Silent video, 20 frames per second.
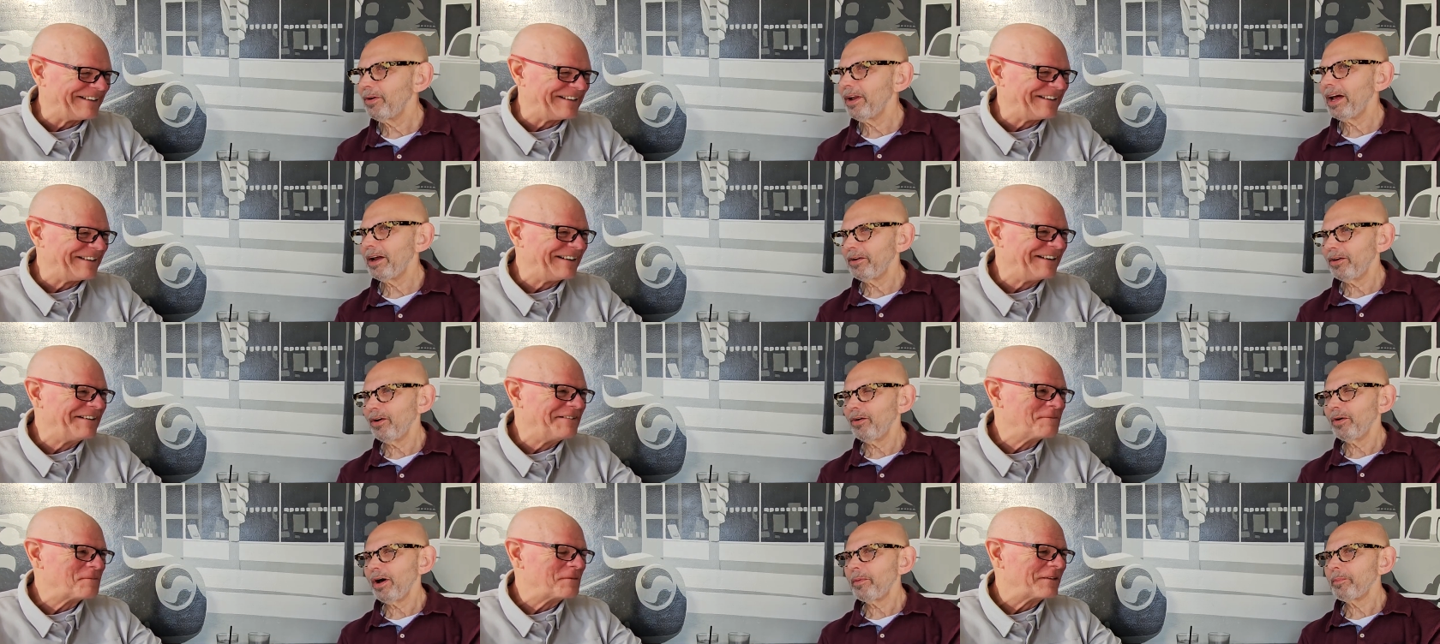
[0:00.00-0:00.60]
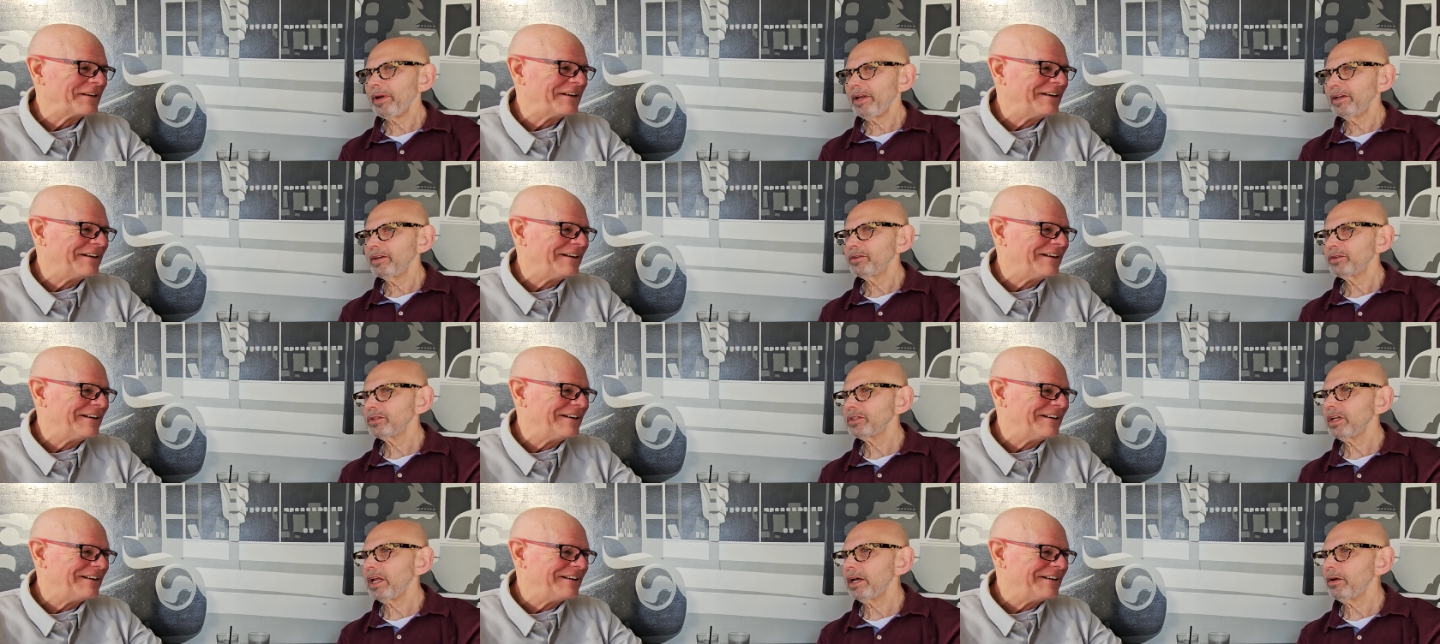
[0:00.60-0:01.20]
Speaker 1: well, I know. I mean,
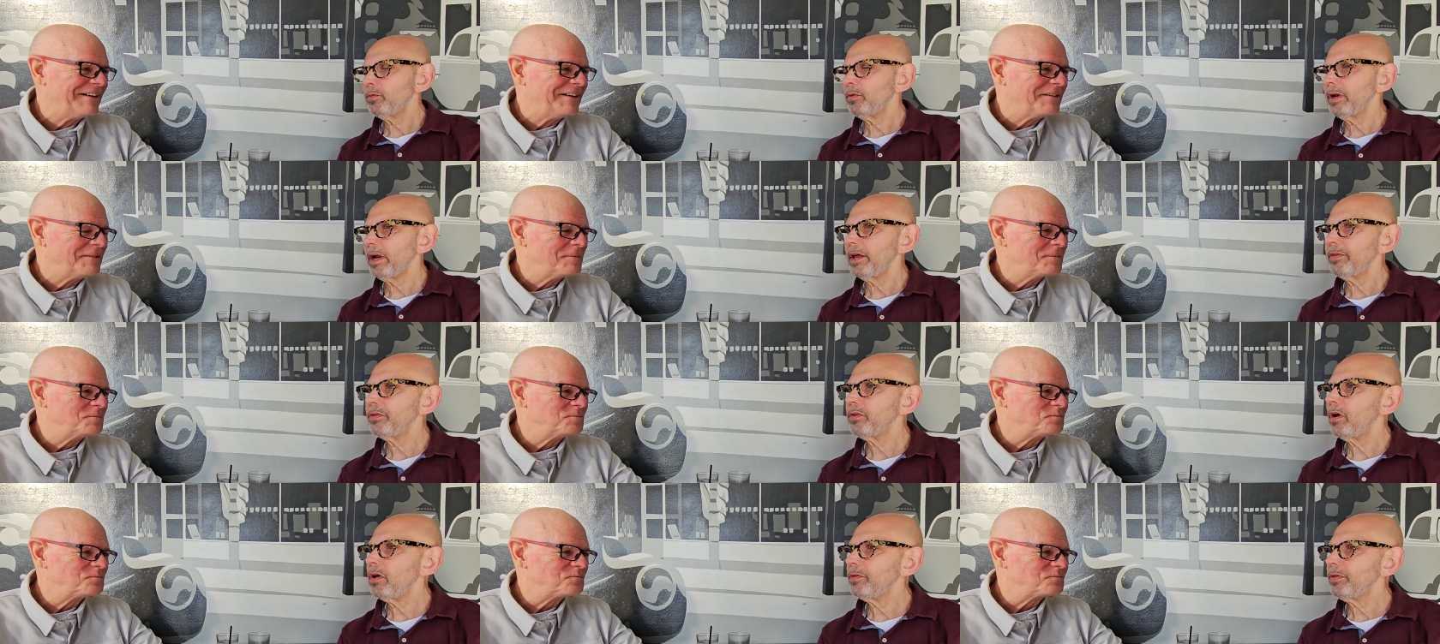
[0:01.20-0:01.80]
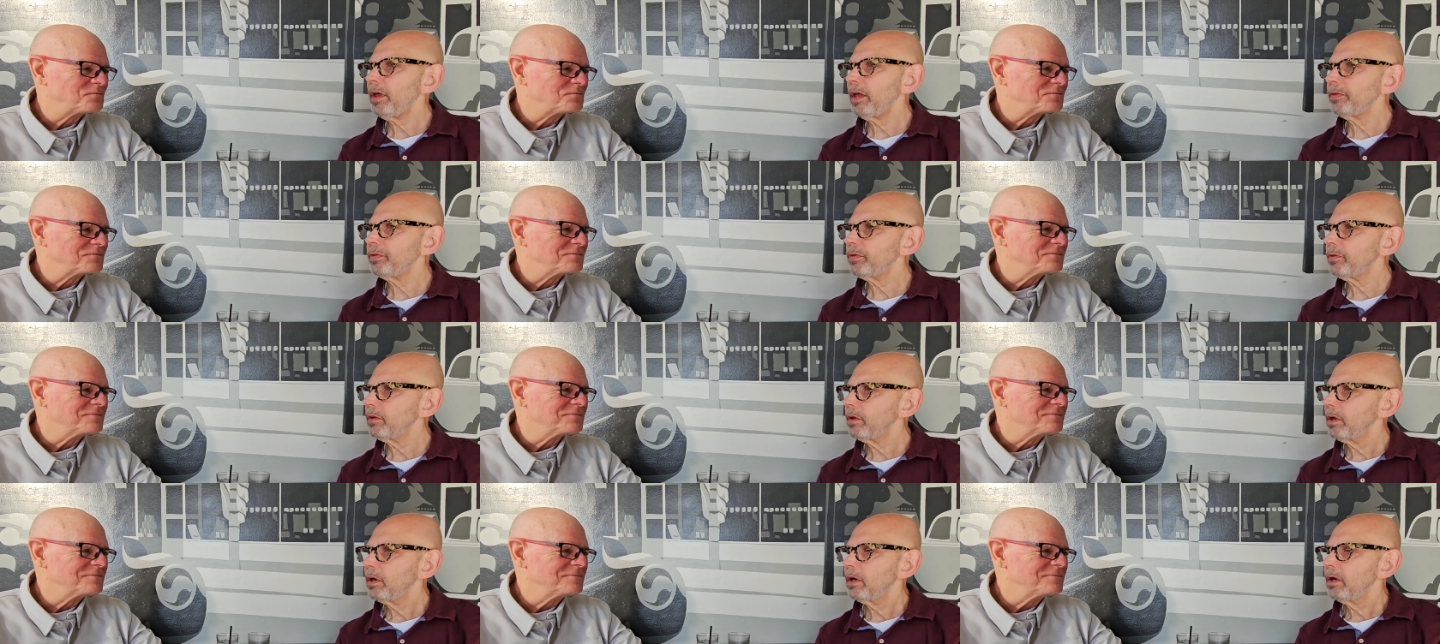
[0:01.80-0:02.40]
it's like when I thought that,
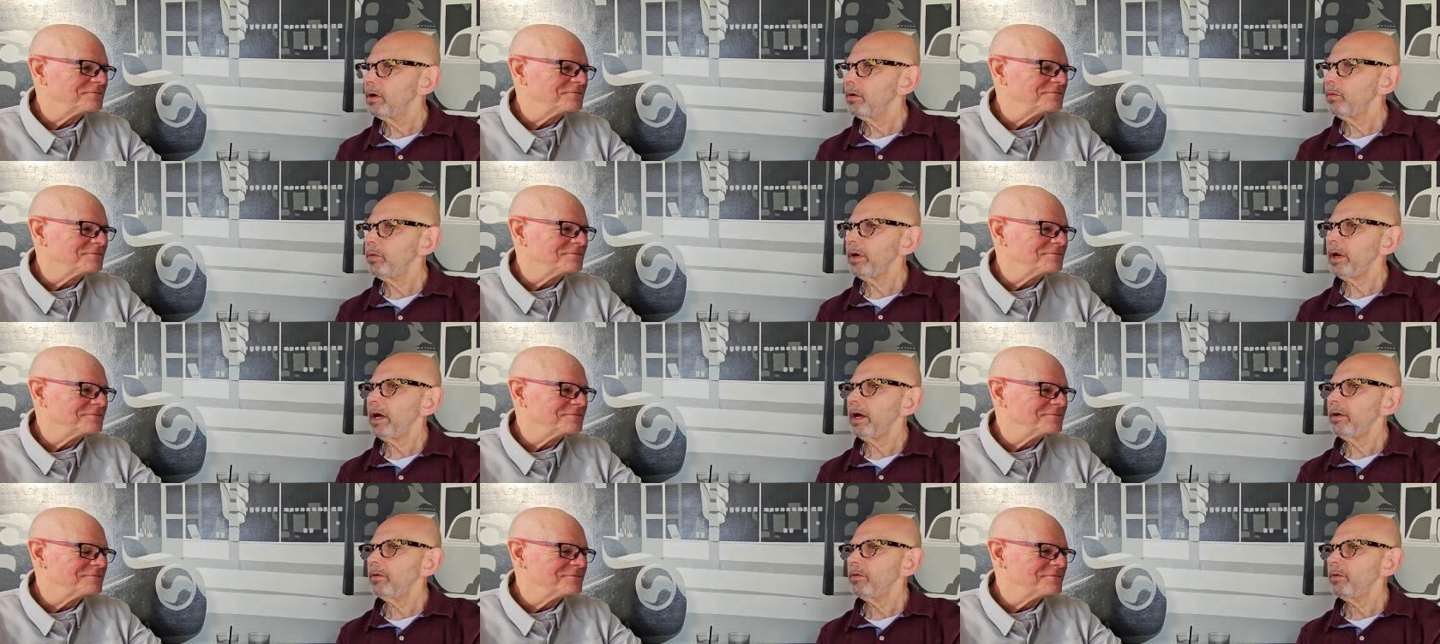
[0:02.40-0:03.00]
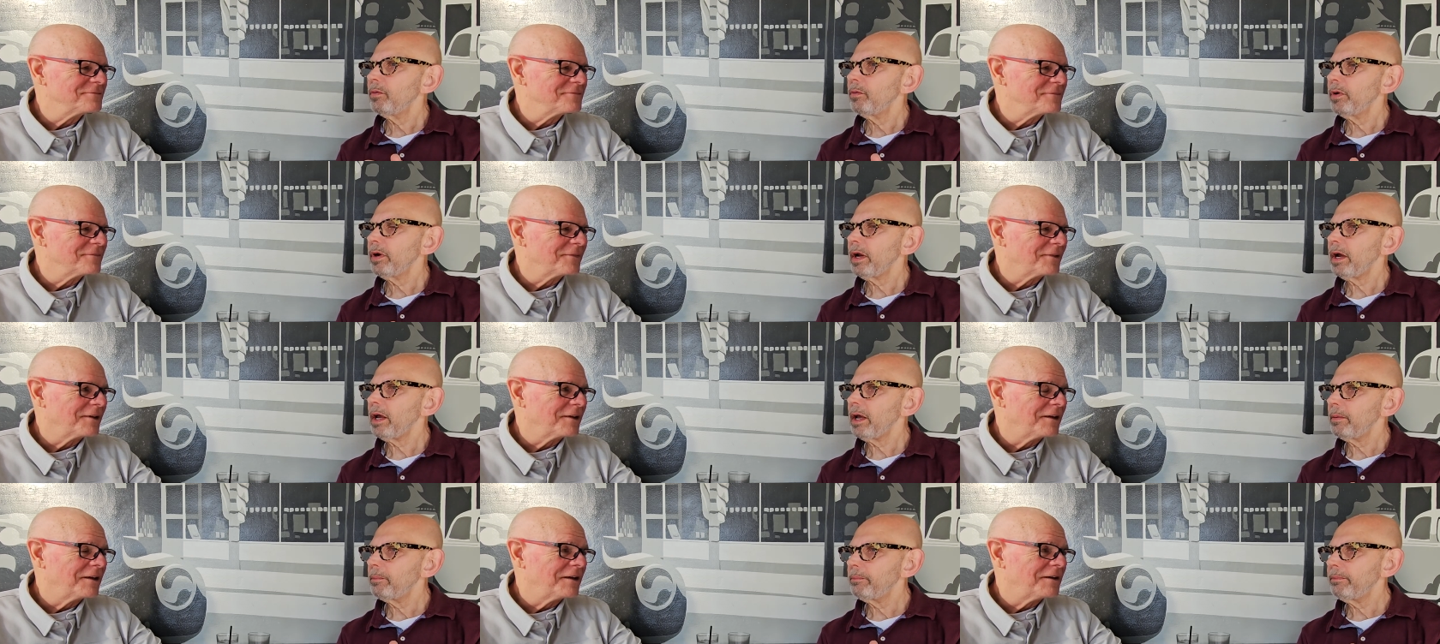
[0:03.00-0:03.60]
when I when
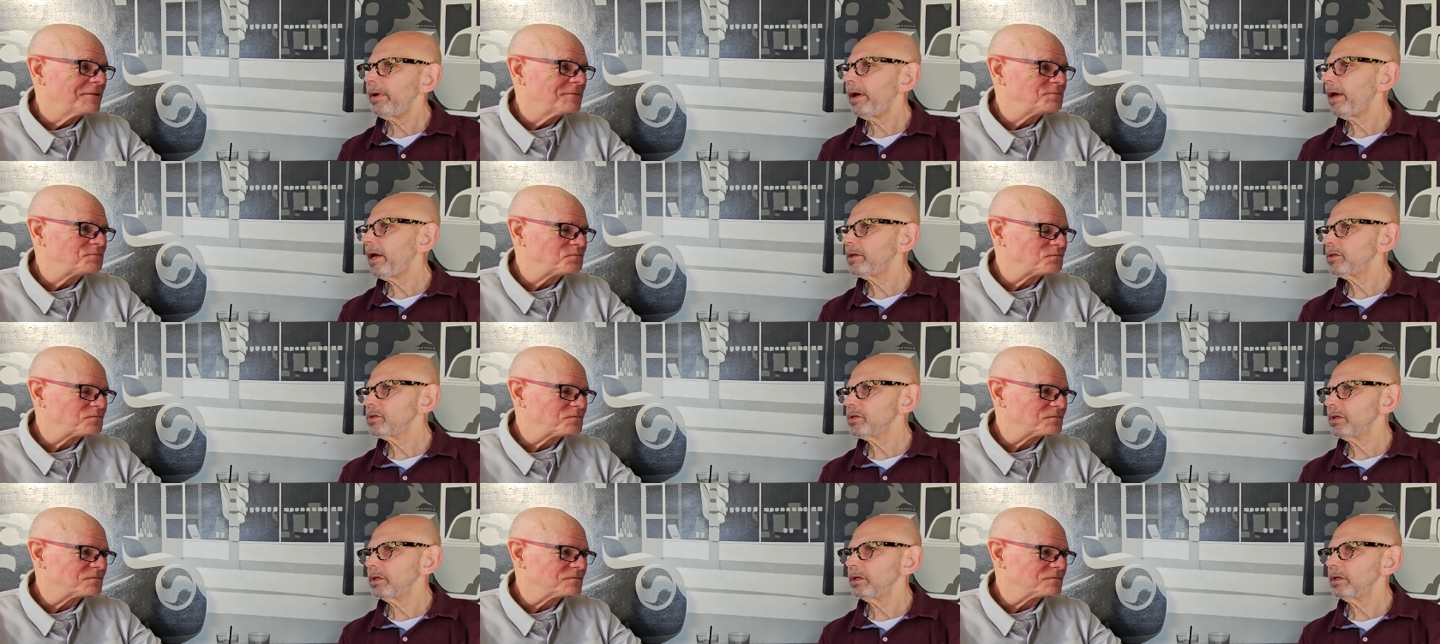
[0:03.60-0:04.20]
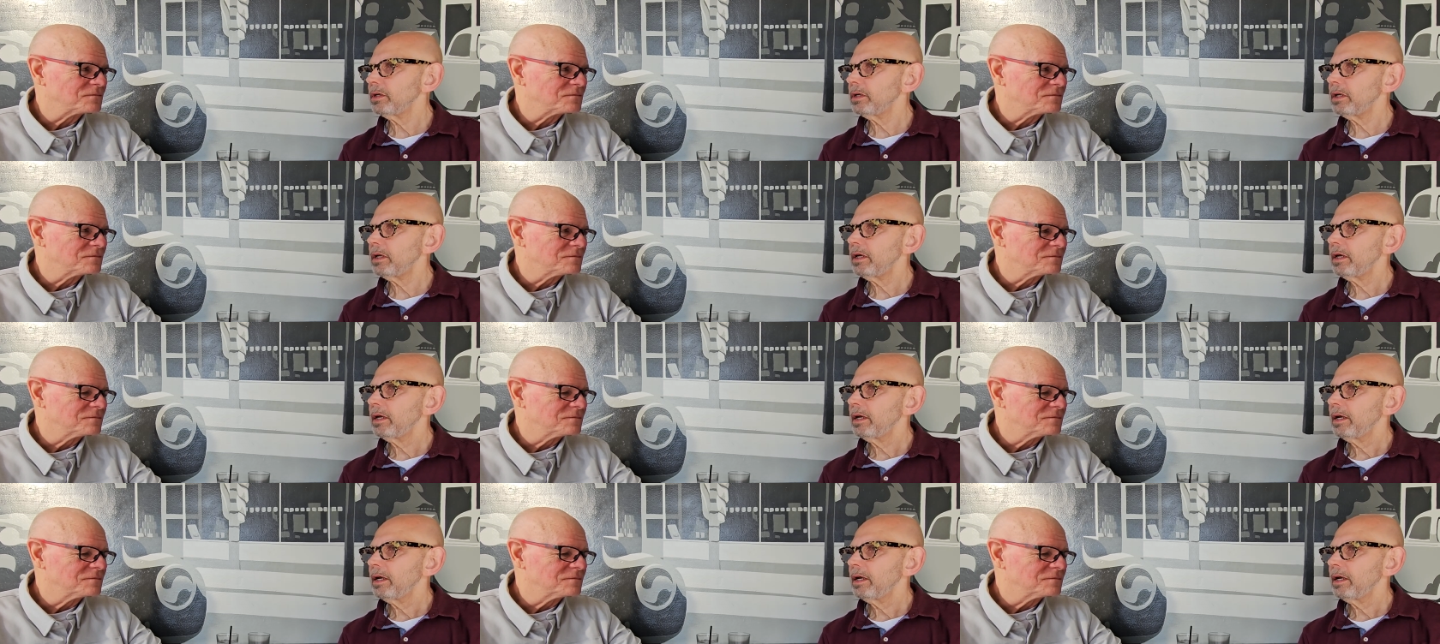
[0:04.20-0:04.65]
I imagined,